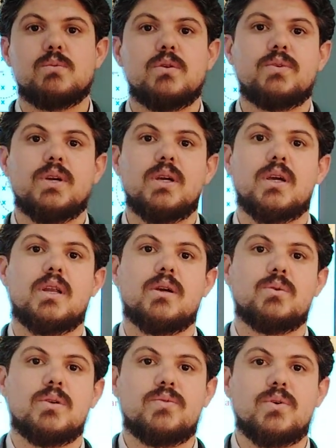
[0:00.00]
moving in a
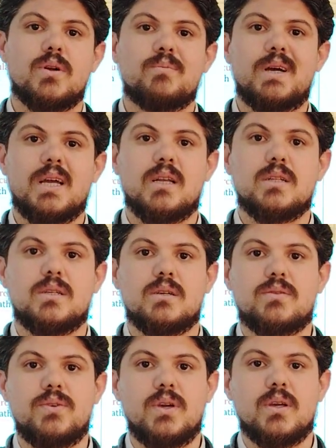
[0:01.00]
uniform magnetic
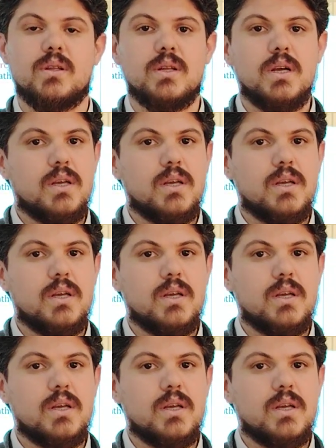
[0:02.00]
field,